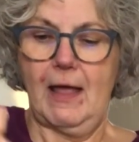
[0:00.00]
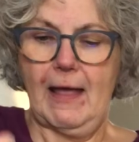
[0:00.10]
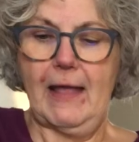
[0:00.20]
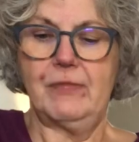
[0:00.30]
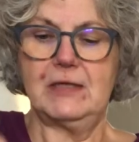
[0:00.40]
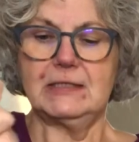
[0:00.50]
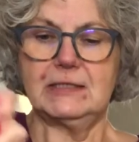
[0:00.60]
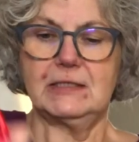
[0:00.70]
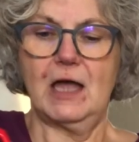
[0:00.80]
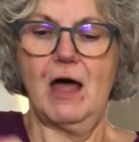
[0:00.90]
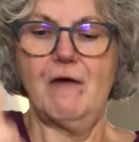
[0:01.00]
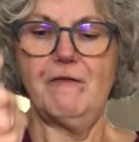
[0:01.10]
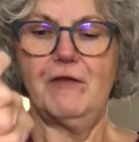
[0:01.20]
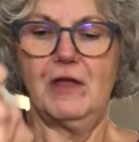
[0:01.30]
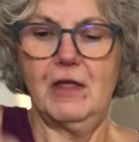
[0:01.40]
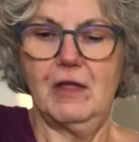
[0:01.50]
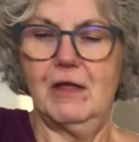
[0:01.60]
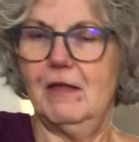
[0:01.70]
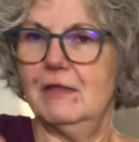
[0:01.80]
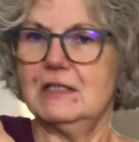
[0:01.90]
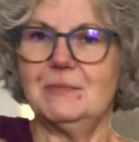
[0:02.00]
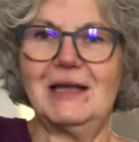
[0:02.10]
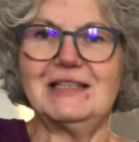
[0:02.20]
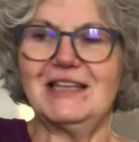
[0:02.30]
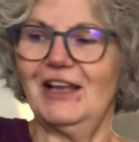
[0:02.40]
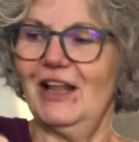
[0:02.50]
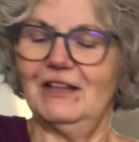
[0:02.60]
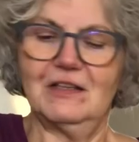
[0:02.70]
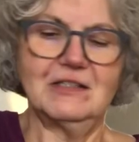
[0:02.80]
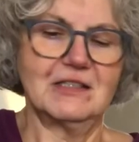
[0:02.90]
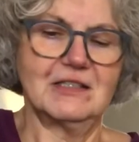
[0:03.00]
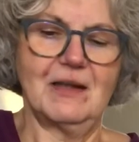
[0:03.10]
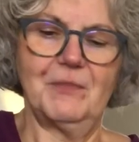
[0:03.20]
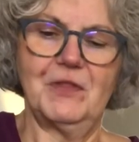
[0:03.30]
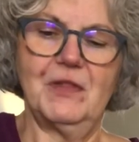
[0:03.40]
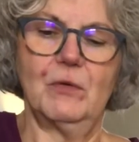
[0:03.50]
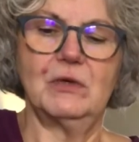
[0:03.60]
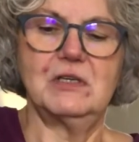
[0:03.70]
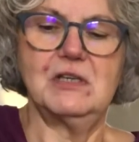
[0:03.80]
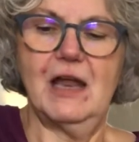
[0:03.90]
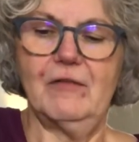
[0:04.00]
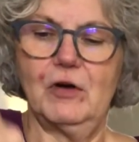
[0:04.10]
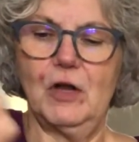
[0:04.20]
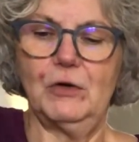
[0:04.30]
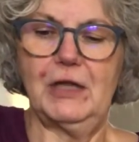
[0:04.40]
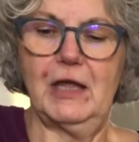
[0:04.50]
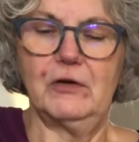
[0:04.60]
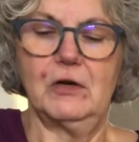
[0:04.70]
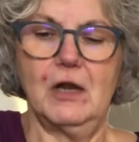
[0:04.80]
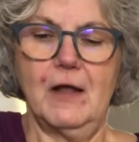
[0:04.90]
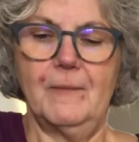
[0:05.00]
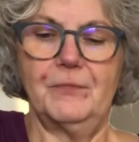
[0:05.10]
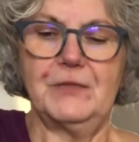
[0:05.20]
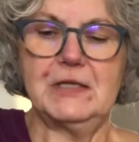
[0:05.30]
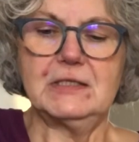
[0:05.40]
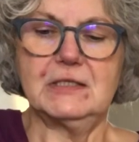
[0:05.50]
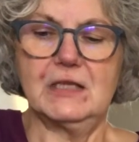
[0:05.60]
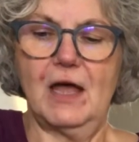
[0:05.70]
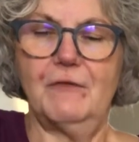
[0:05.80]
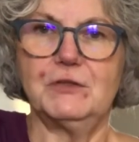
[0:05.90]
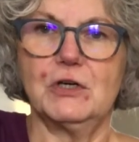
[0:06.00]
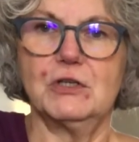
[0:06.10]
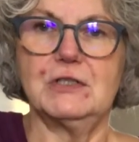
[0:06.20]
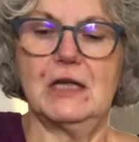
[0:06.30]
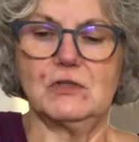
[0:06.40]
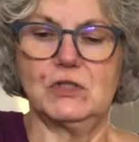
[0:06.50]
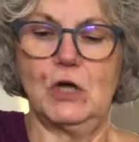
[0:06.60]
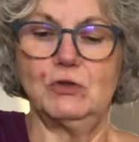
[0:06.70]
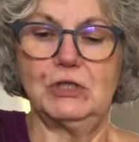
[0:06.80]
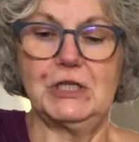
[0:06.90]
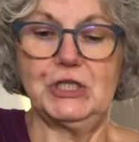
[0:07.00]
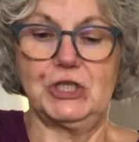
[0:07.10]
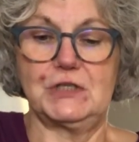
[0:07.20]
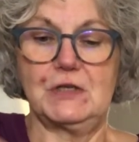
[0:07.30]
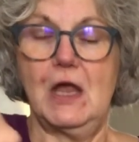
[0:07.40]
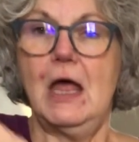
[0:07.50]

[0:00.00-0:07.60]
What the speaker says: And this stuff, this may sound like this is something that would never go together, this stuff turns out so delicious.